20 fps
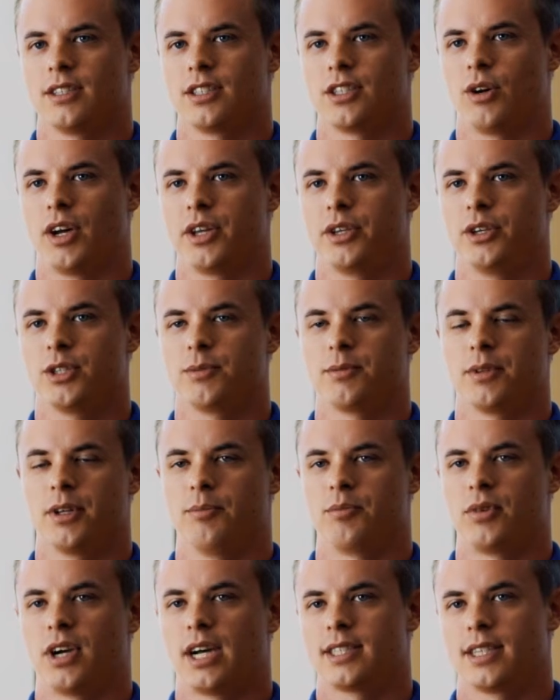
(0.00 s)
So I use the
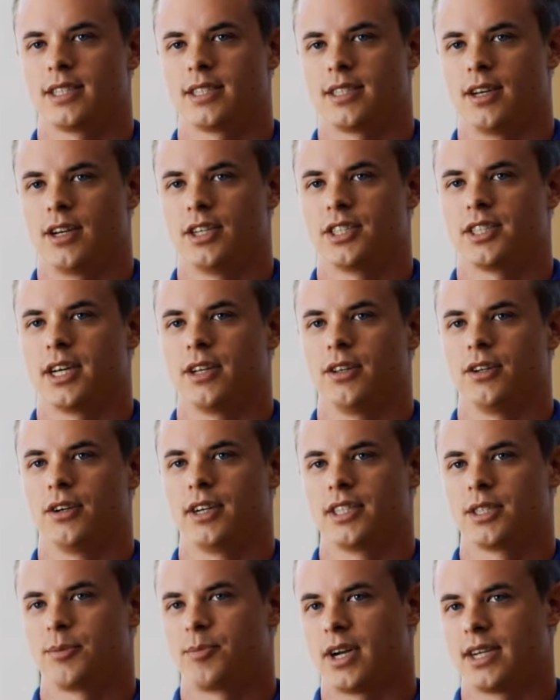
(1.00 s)
process knowledge that I learned
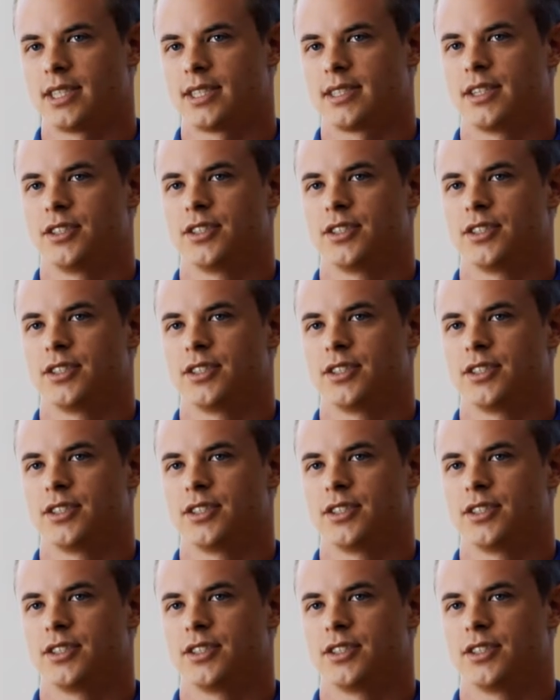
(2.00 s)
as a process